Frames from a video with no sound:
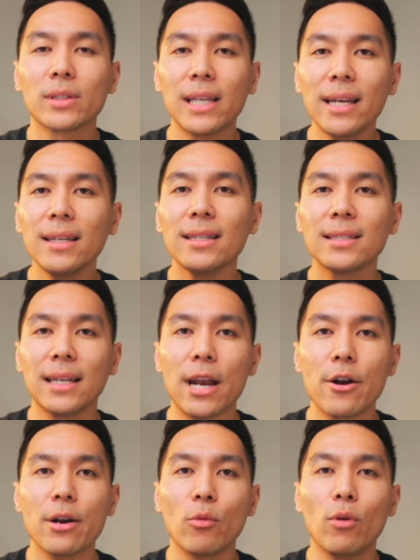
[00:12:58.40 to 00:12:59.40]
sending this
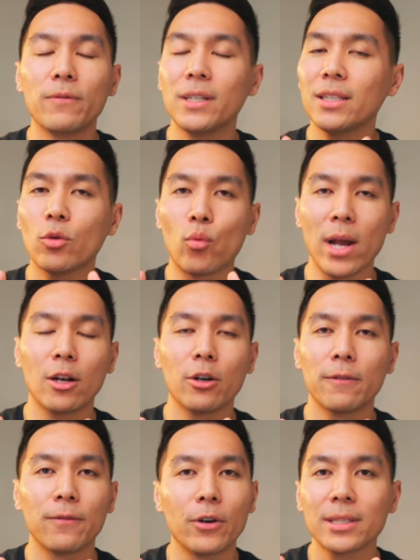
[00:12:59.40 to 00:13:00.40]
letter with just a regular
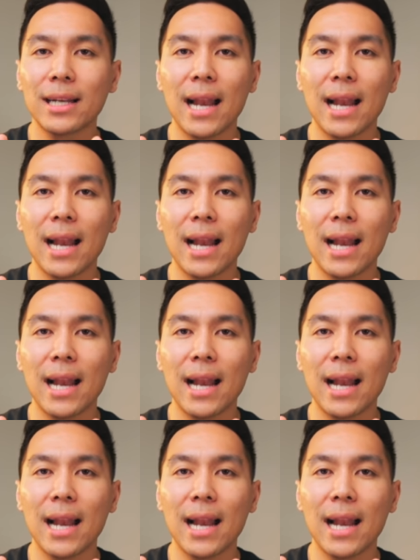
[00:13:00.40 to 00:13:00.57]
first